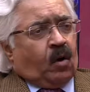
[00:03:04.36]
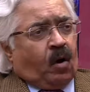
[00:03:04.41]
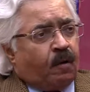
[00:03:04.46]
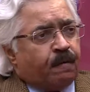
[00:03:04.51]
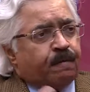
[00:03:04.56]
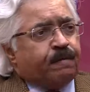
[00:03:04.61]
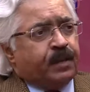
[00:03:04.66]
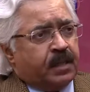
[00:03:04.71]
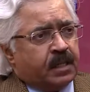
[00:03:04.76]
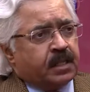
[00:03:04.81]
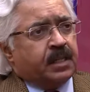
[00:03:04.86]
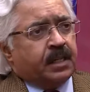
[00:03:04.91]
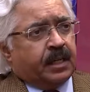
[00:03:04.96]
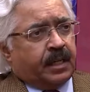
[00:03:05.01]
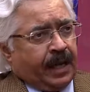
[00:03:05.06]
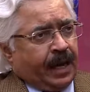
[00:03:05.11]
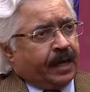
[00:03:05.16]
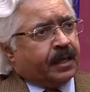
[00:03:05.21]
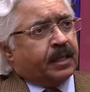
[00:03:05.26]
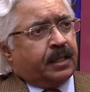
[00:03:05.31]
obviously
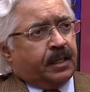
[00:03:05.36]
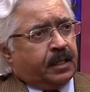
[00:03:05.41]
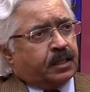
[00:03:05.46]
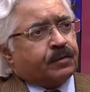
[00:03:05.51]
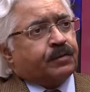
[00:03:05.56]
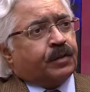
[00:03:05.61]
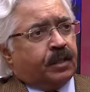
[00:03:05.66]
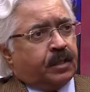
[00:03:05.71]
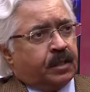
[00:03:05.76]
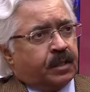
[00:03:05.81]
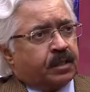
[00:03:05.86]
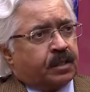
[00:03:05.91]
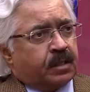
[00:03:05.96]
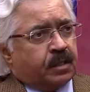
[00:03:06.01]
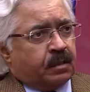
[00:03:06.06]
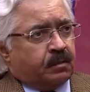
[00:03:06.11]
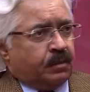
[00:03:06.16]
candidates for this